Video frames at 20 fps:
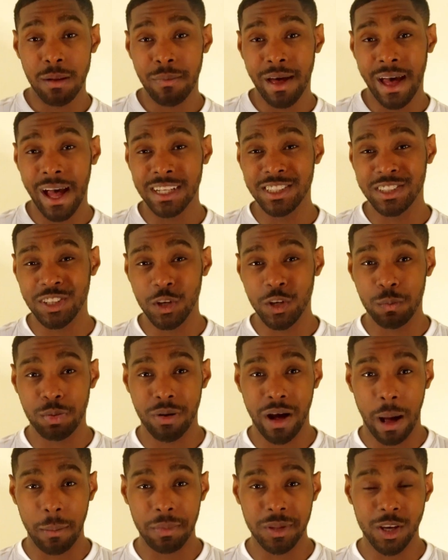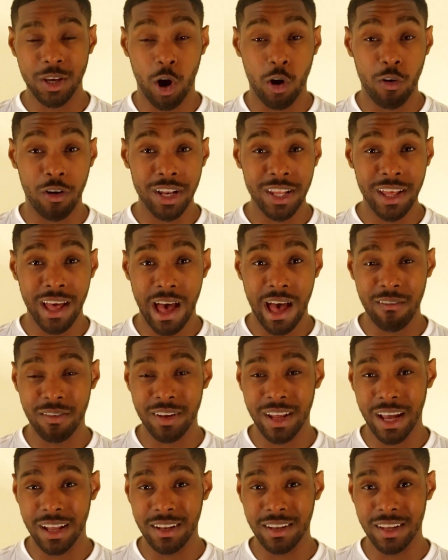imagine you probably already have an
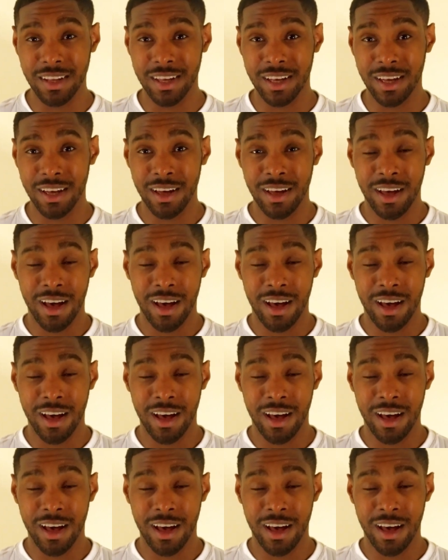idea